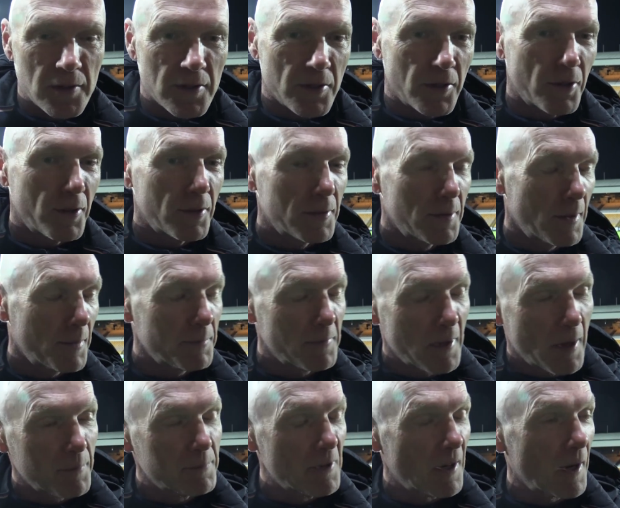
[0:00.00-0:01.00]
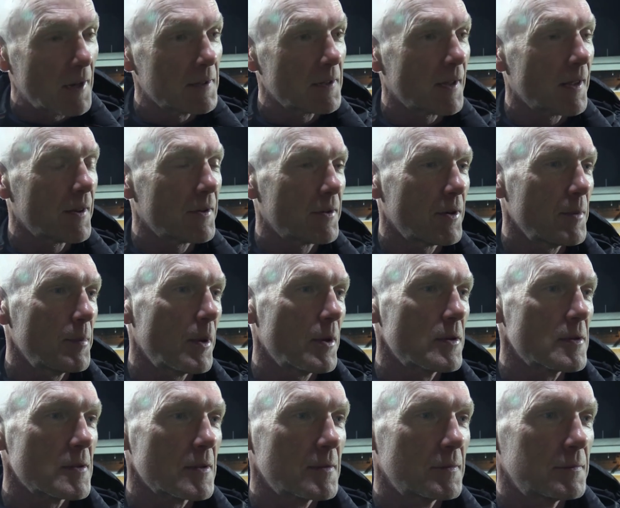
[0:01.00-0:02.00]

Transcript: so I'm delighted to get 3 points.